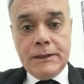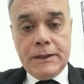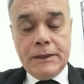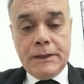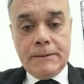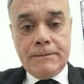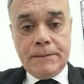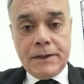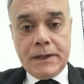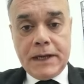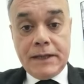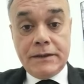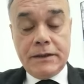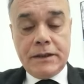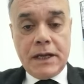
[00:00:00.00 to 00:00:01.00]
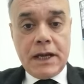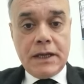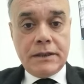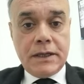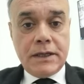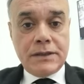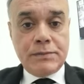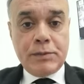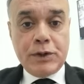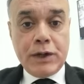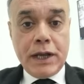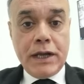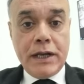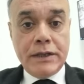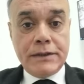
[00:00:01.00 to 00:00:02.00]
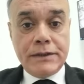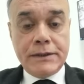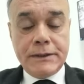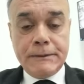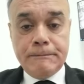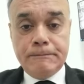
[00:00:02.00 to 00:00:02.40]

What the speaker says: Candida and Aspergillus,